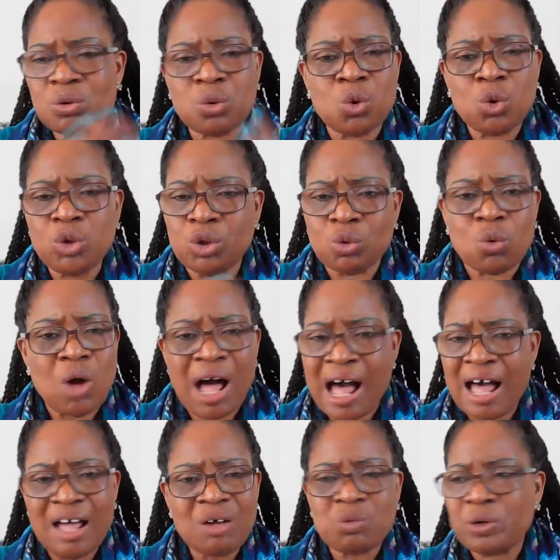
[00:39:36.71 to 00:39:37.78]
who you
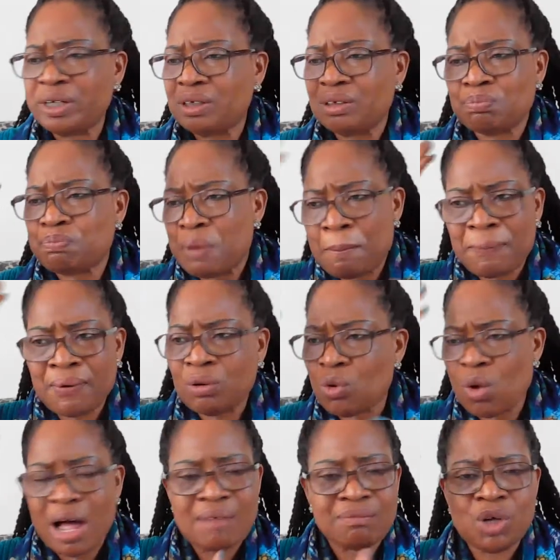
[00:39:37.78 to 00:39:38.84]
are with people
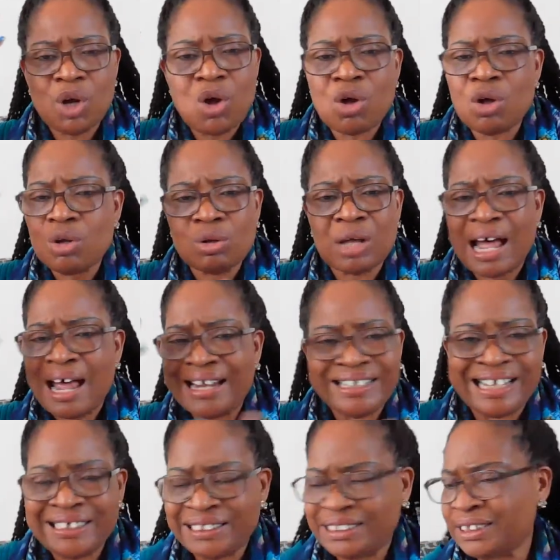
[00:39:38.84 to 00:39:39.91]
who have no
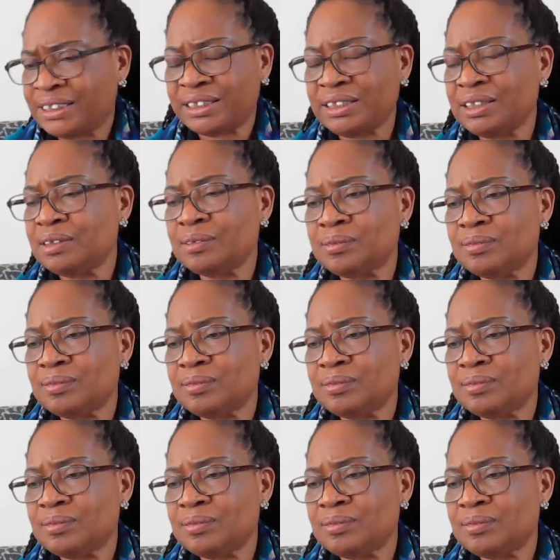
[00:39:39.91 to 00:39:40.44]
identity?